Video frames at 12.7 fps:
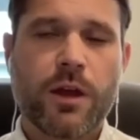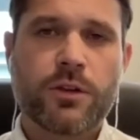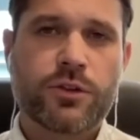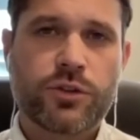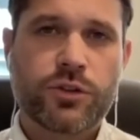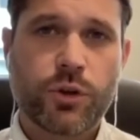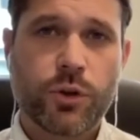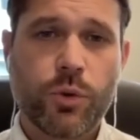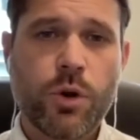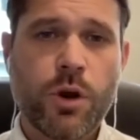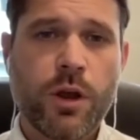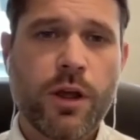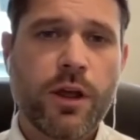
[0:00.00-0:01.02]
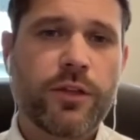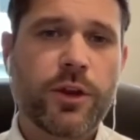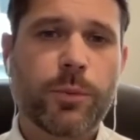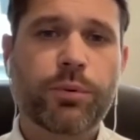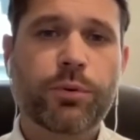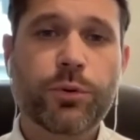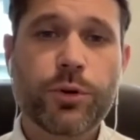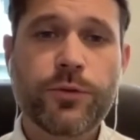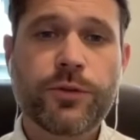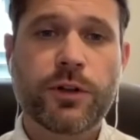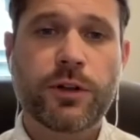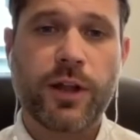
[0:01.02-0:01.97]
2, the
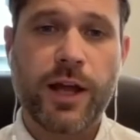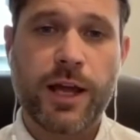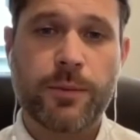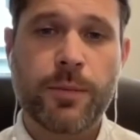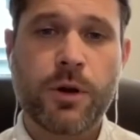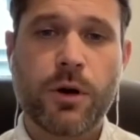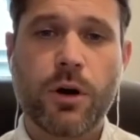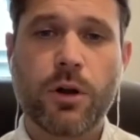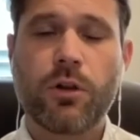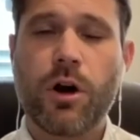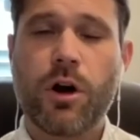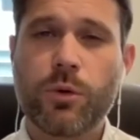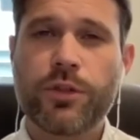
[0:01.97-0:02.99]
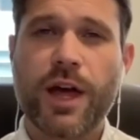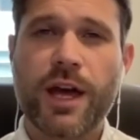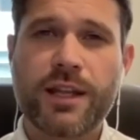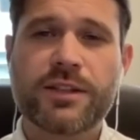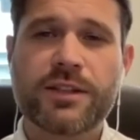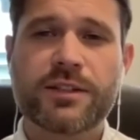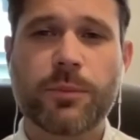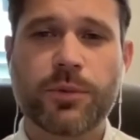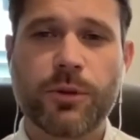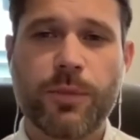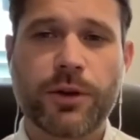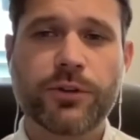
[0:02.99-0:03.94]
approved claim along with any
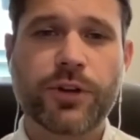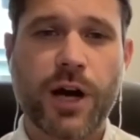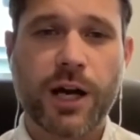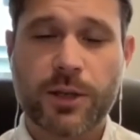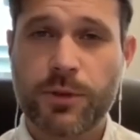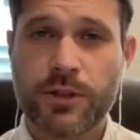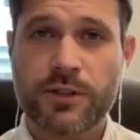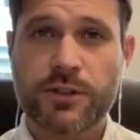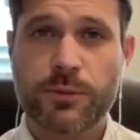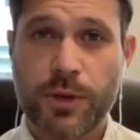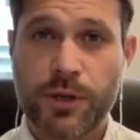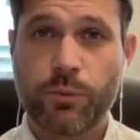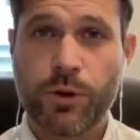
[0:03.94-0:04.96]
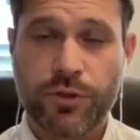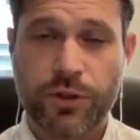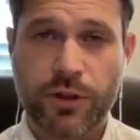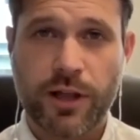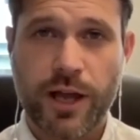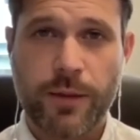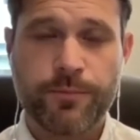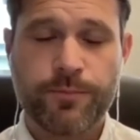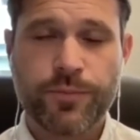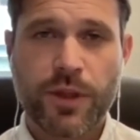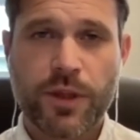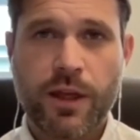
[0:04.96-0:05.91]
supplemental documents submitted with the claim,
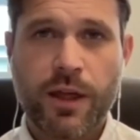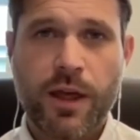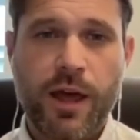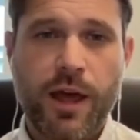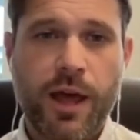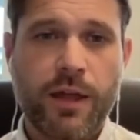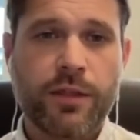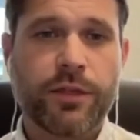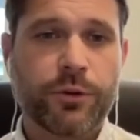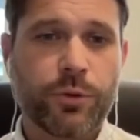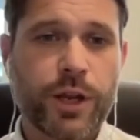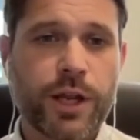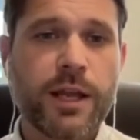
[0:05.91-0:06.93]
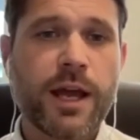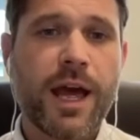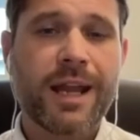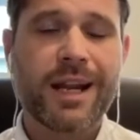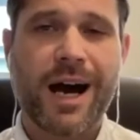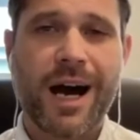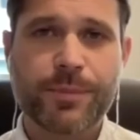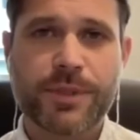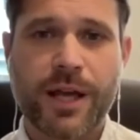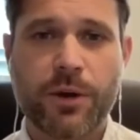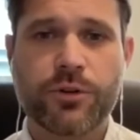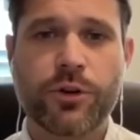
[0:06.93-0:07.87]
and 3, an
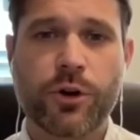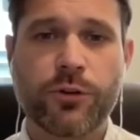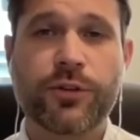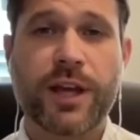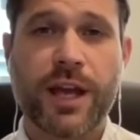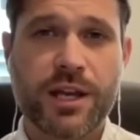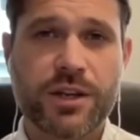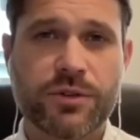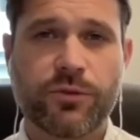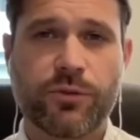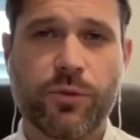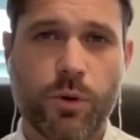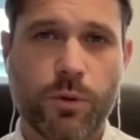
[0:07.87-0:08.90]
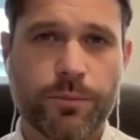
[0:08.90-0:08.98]
opt-out notification form.